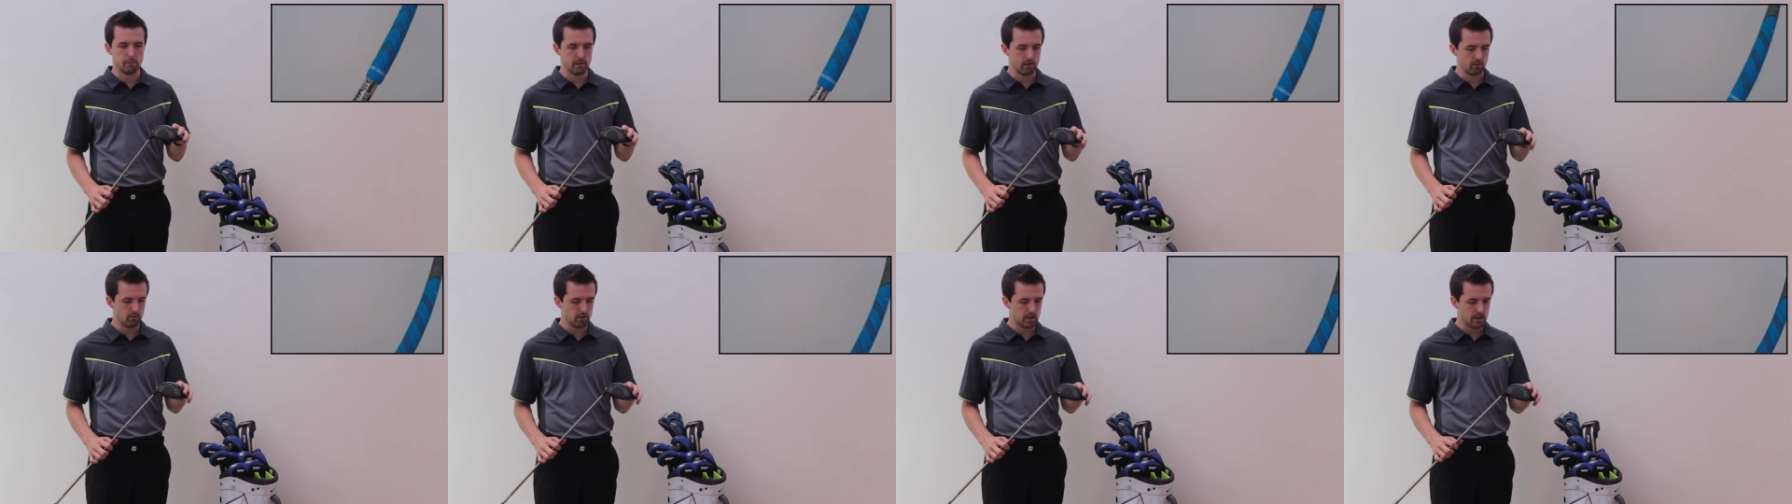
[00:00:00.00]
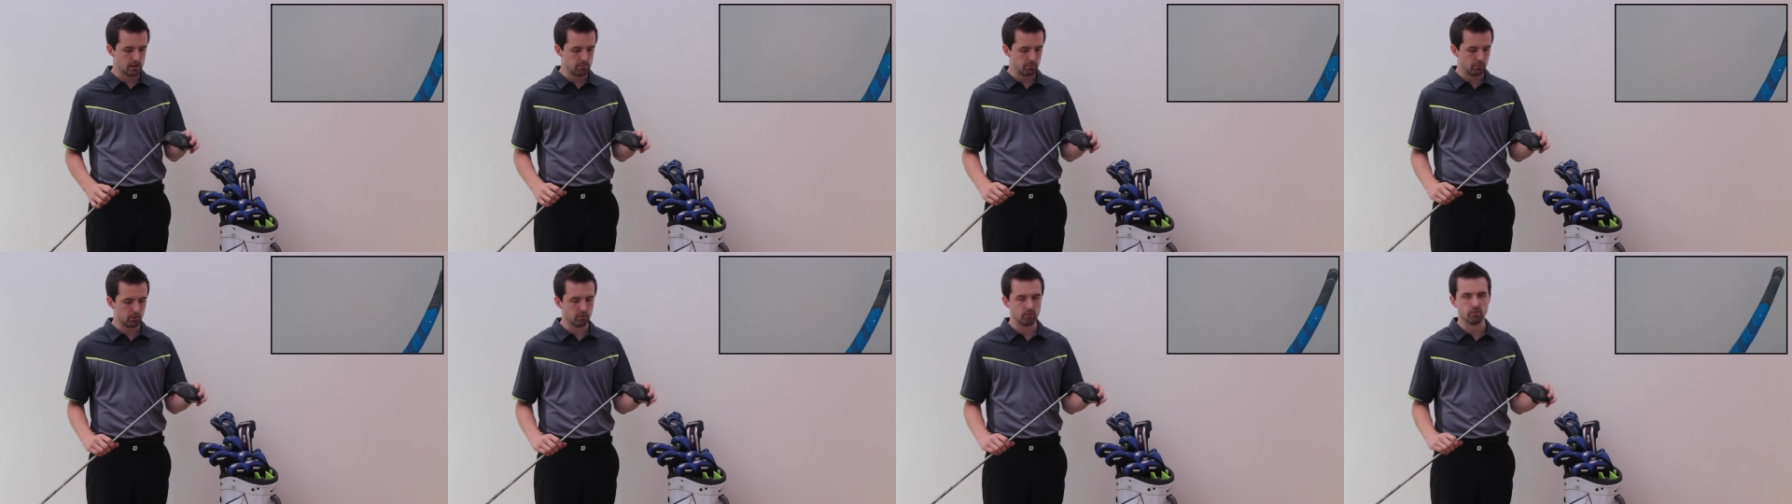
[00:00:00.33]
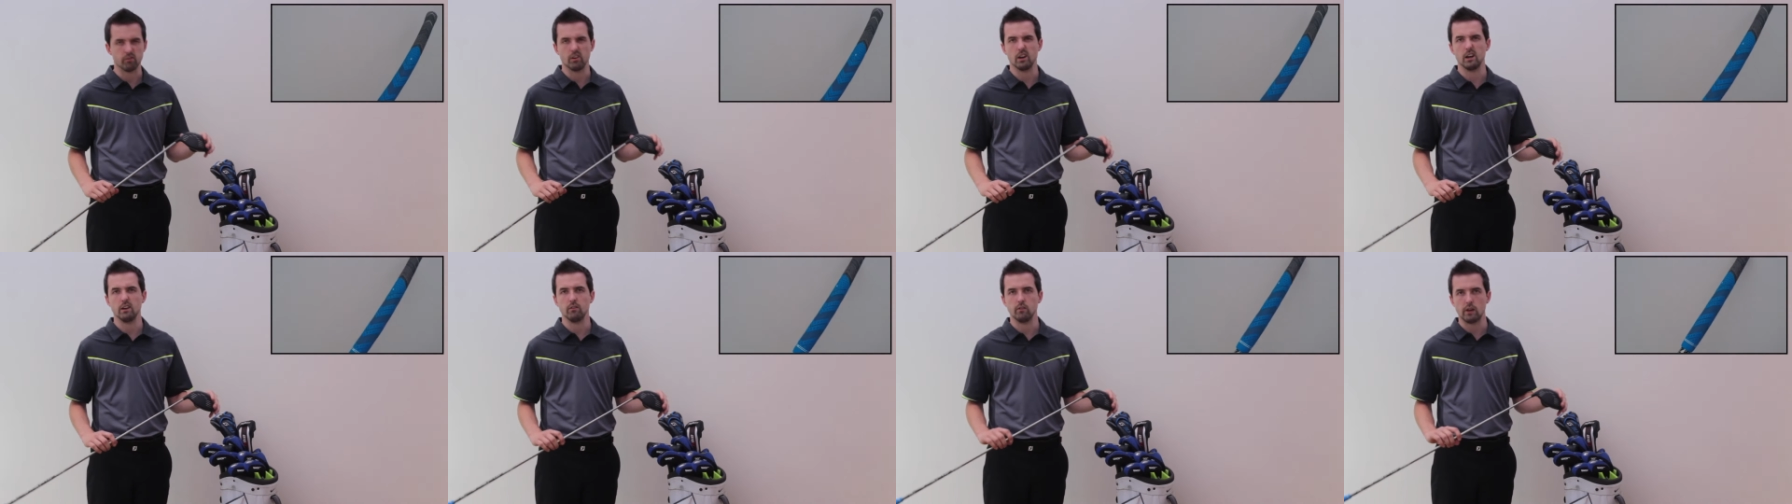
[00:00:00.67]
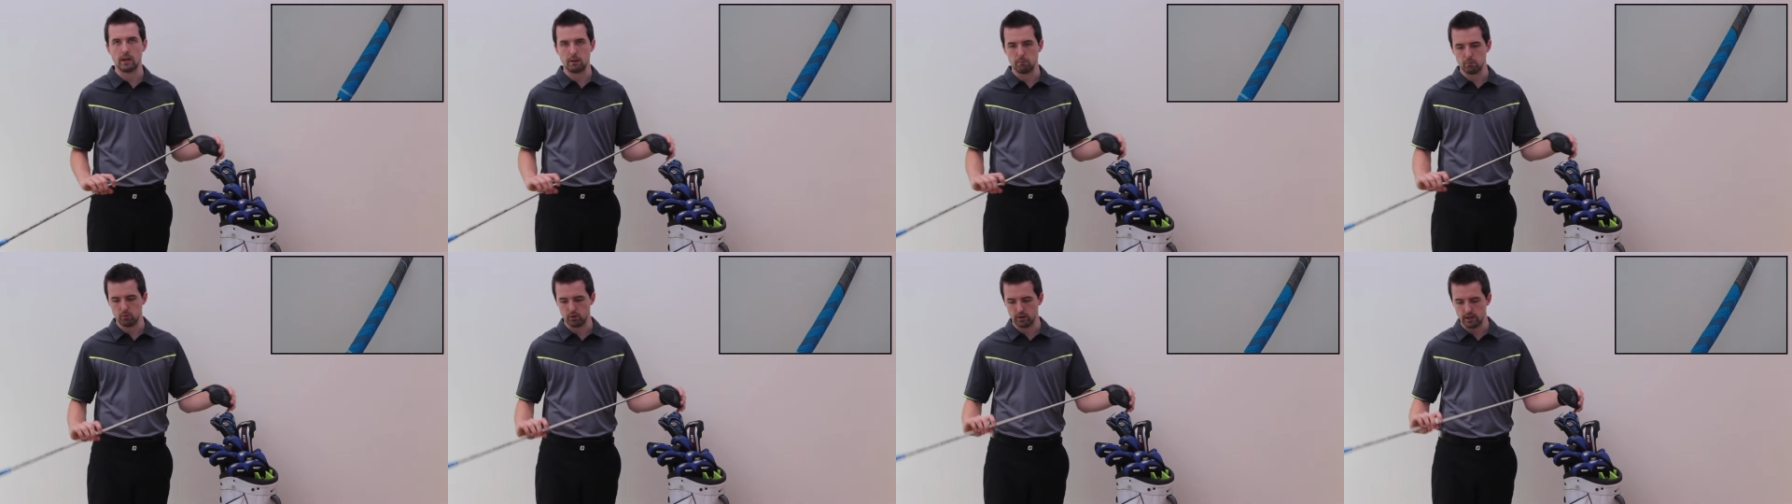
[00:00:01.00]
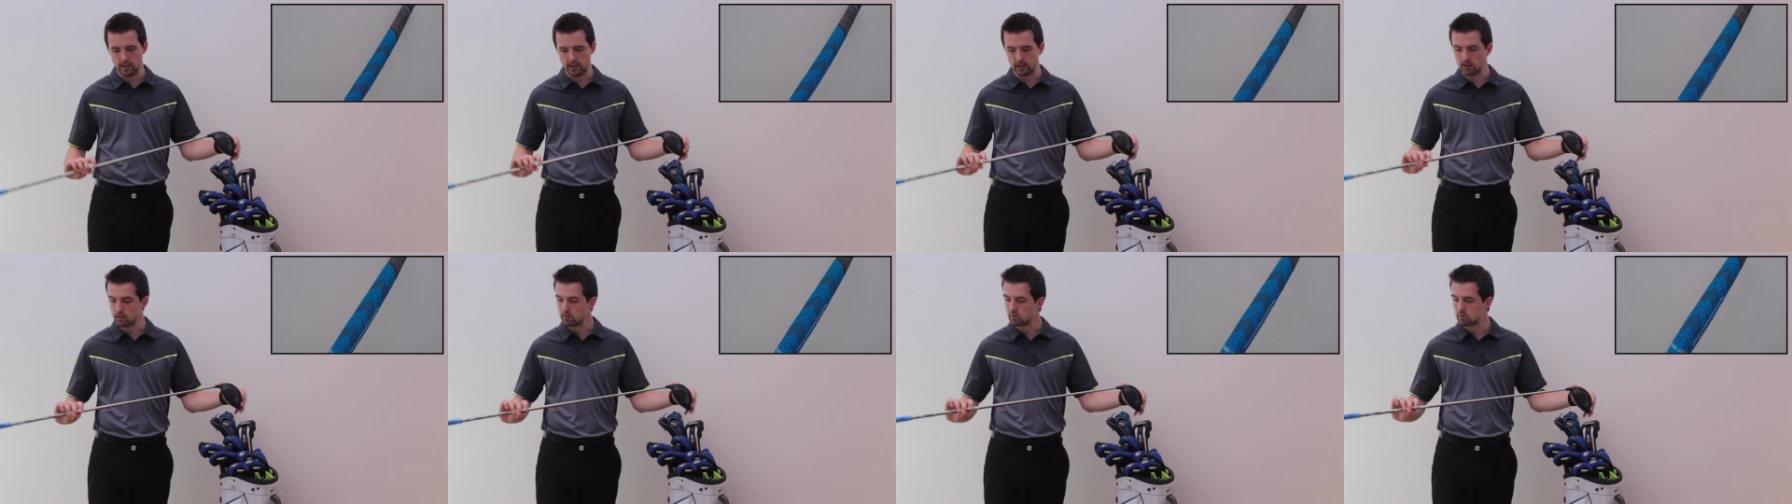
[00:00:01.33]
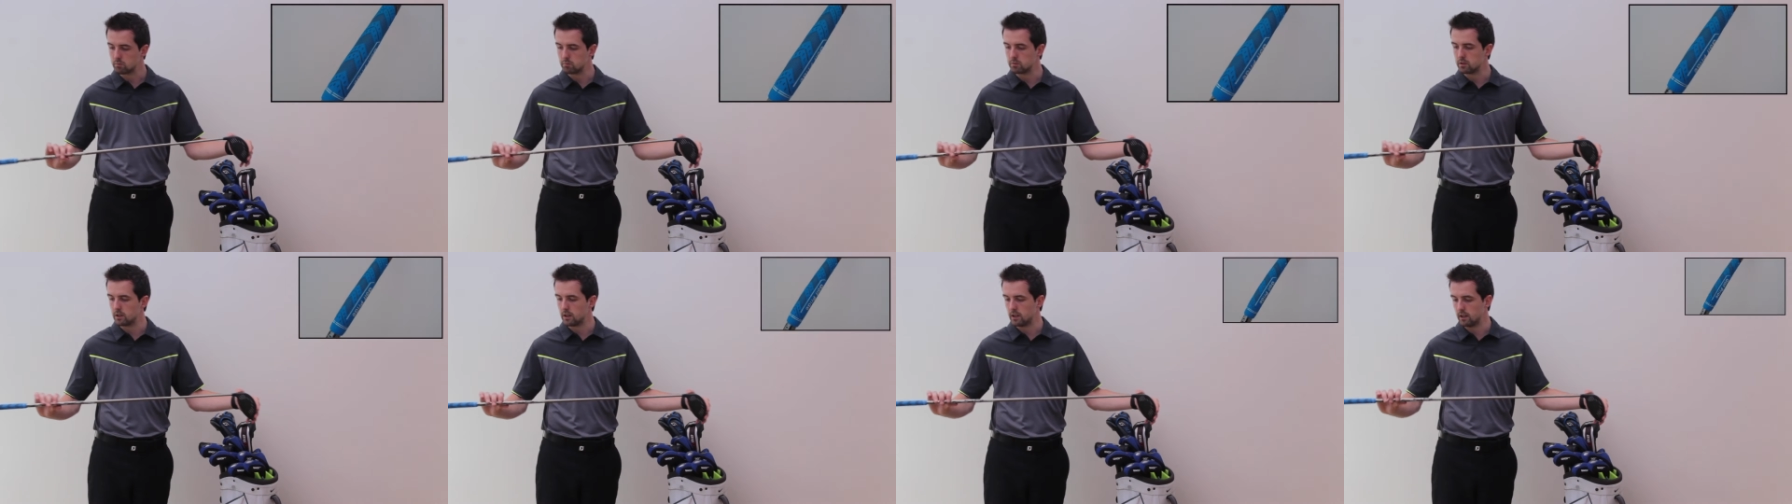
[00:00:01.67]
about nine point five, nine point eight,
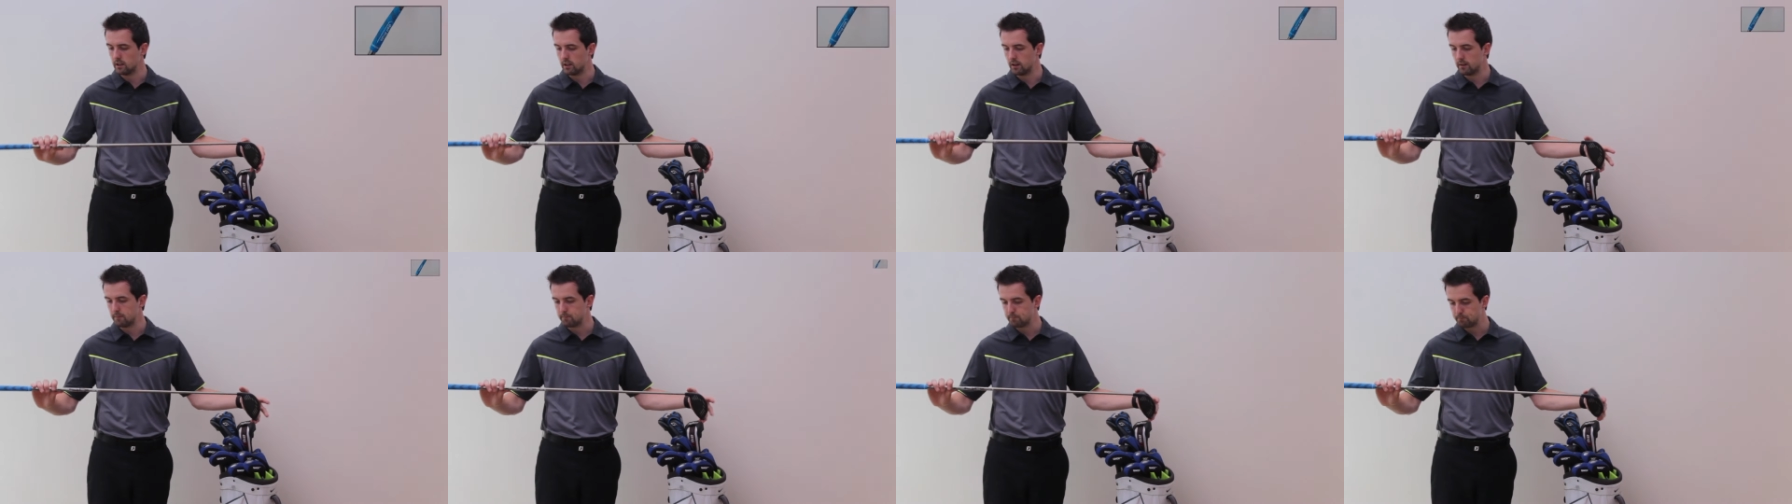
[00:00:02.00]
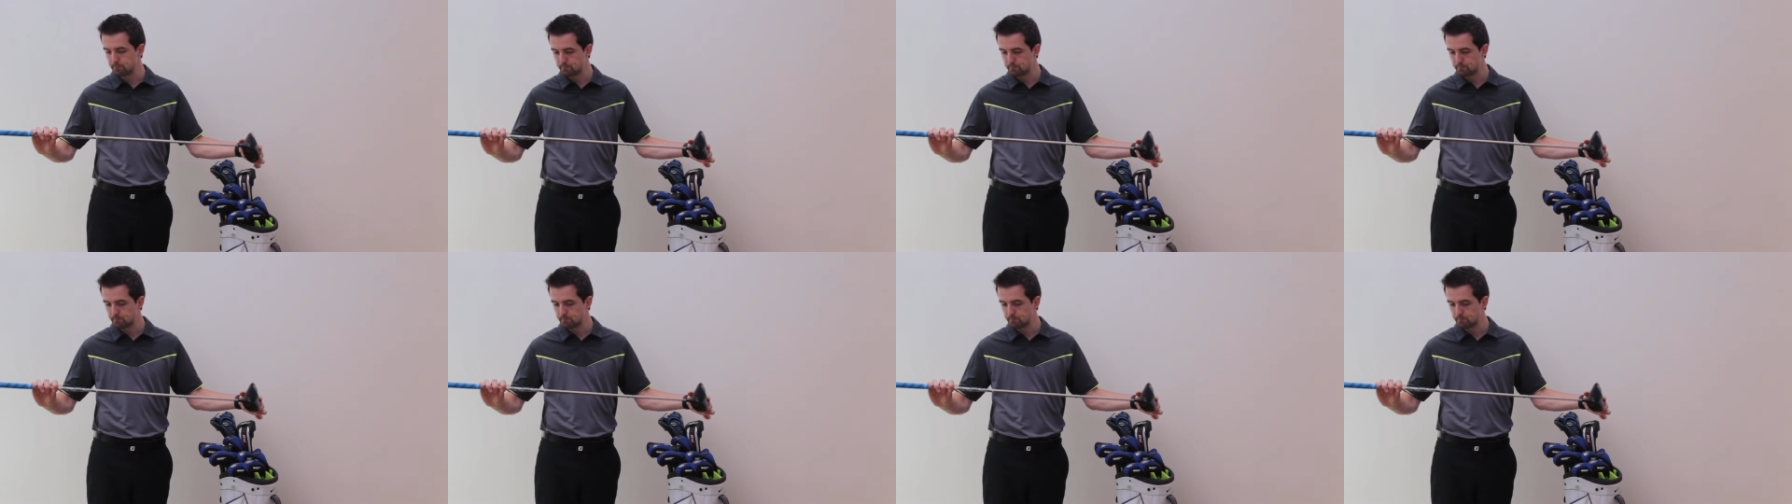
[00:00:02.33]
something like that.